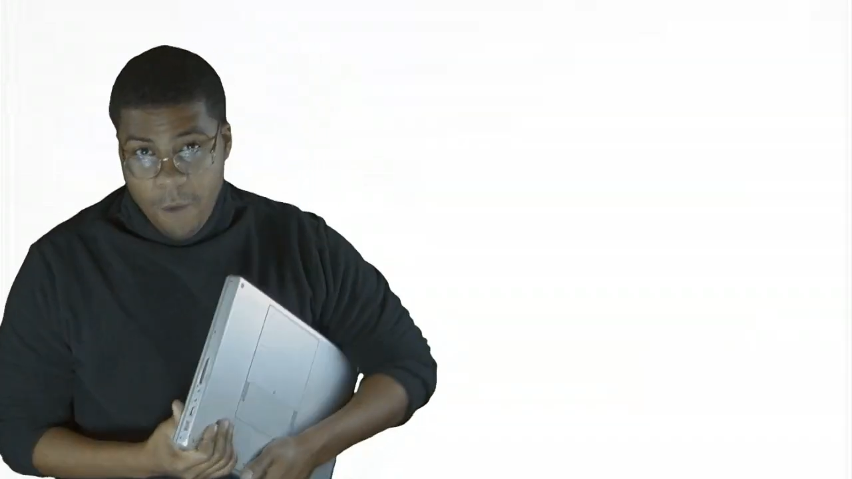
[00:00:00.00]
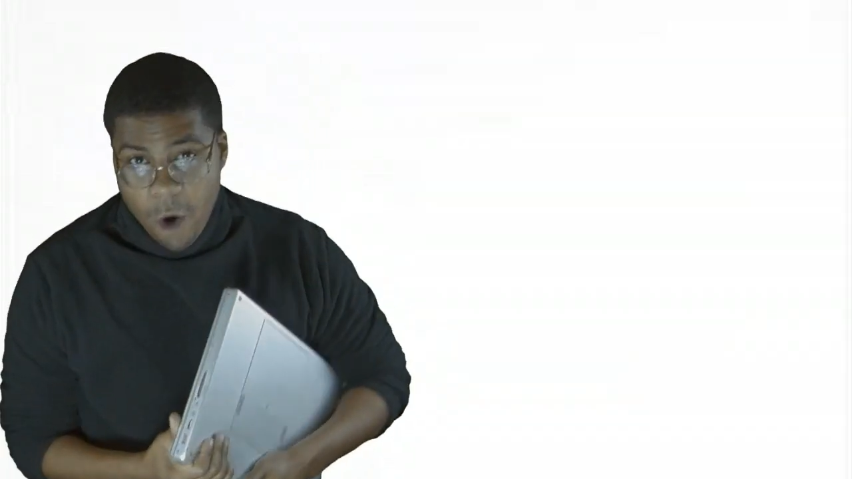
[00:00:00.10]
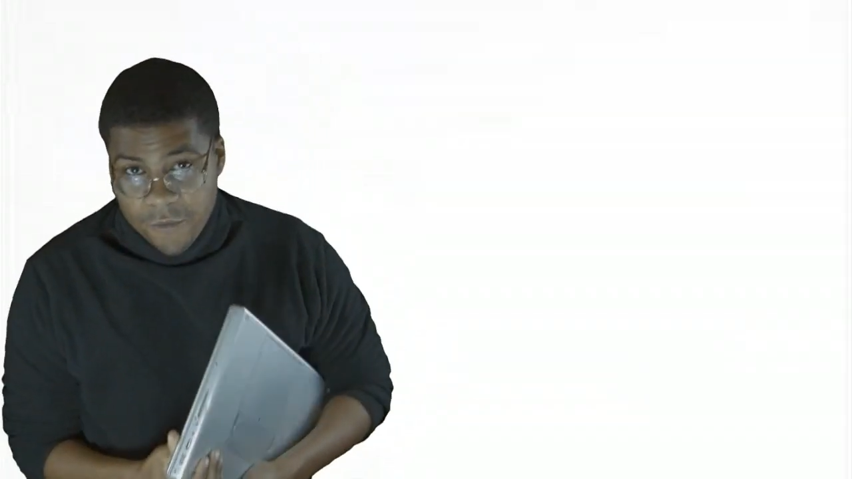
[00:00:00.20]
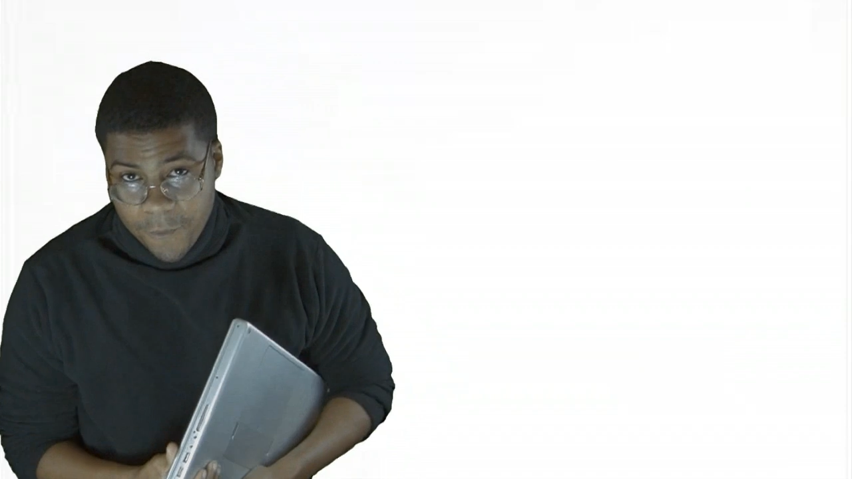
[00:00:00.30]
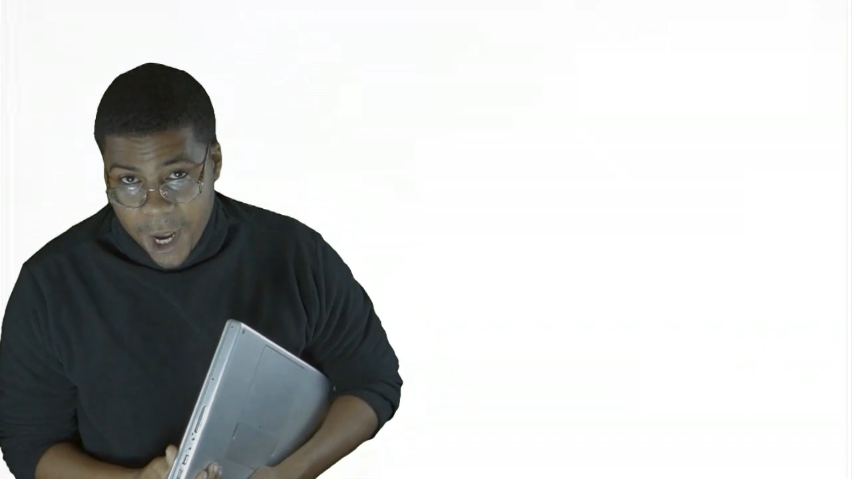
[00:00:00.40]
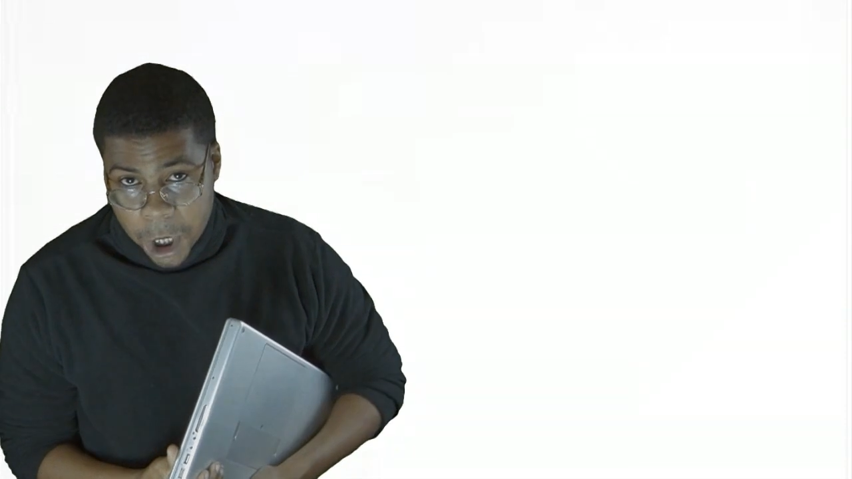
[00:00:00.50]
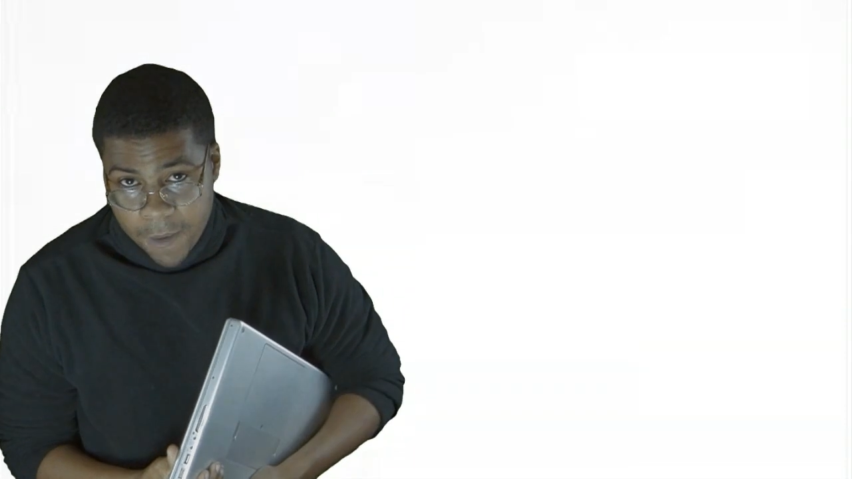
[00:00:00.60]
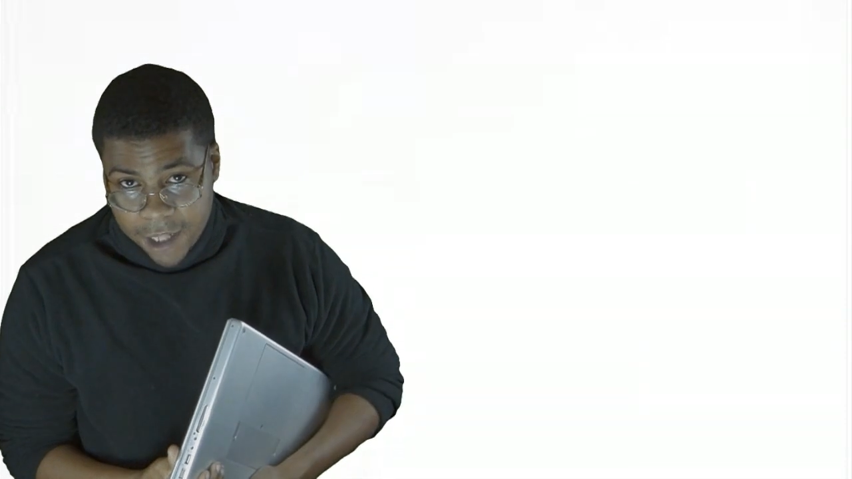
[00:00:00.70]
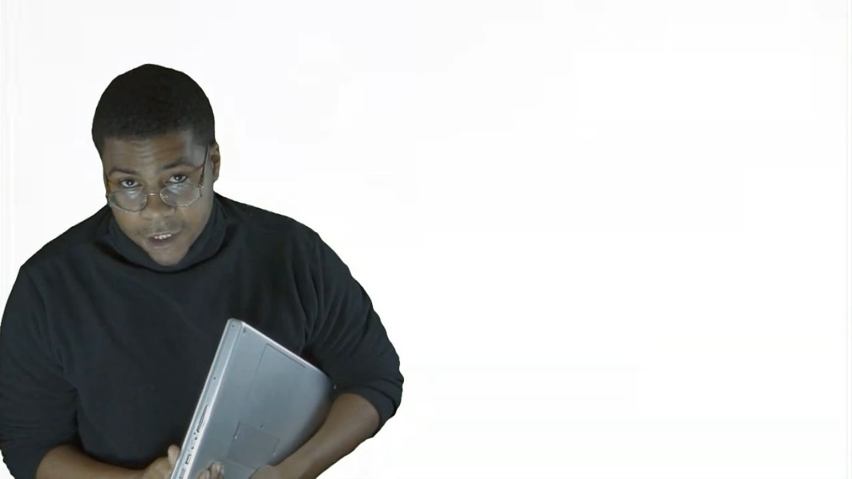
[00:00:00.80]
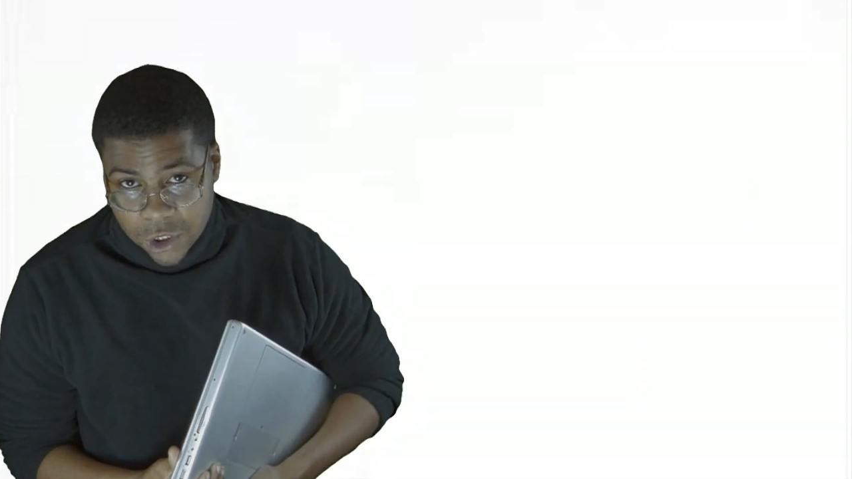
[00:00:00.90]
For more information
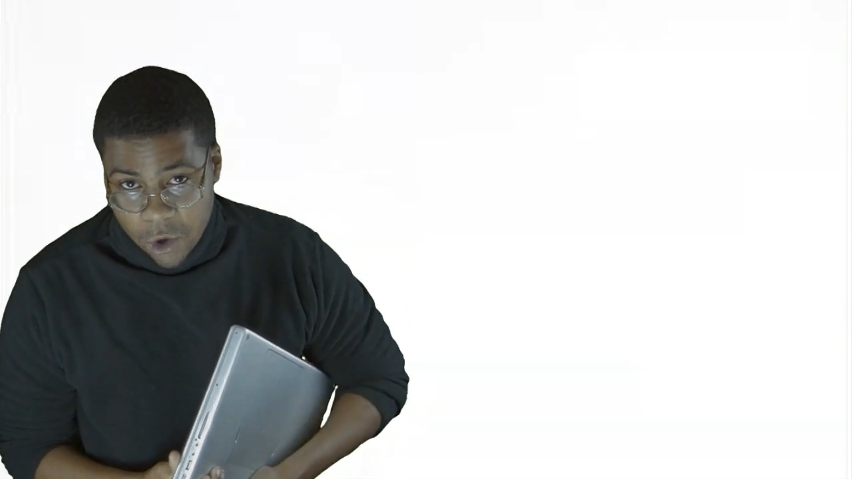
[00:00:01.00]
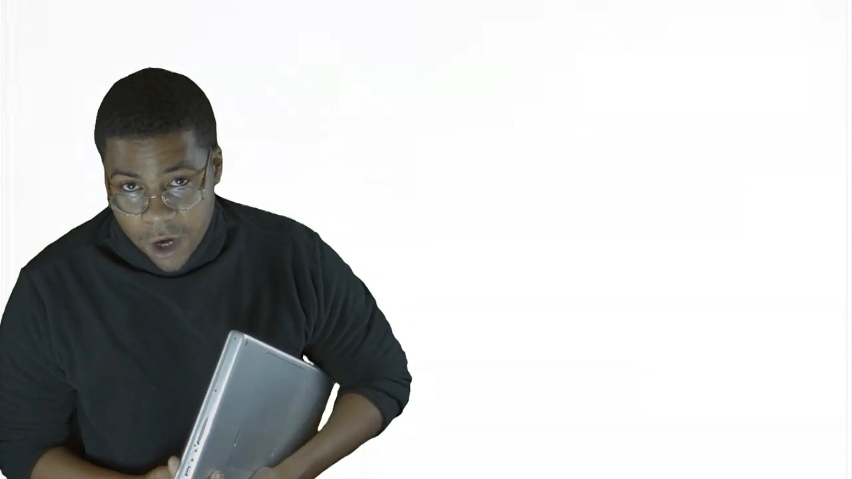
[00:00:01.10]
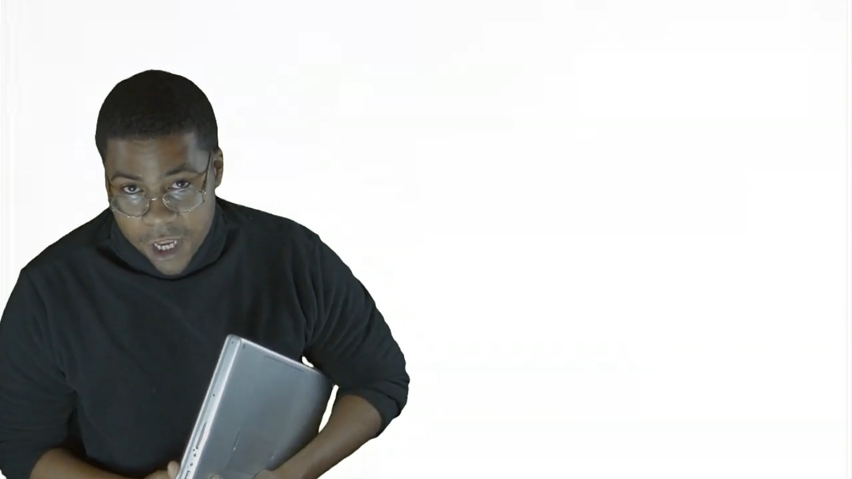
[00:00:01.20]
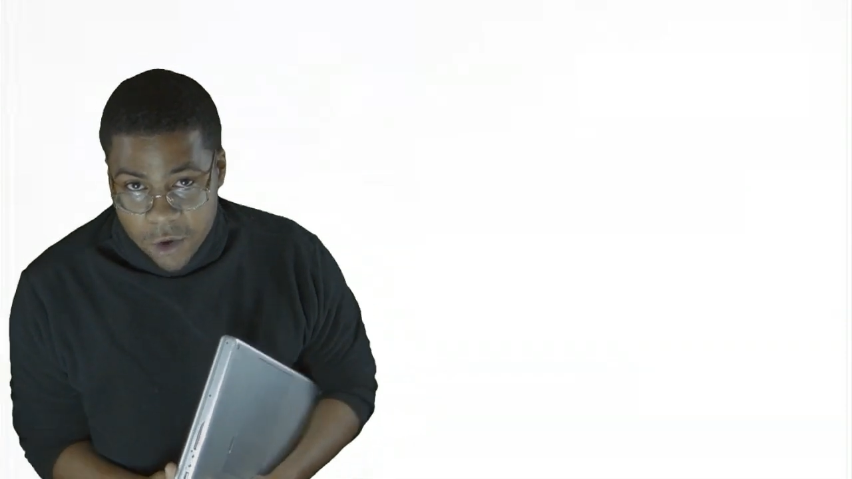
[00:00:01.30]
about this story,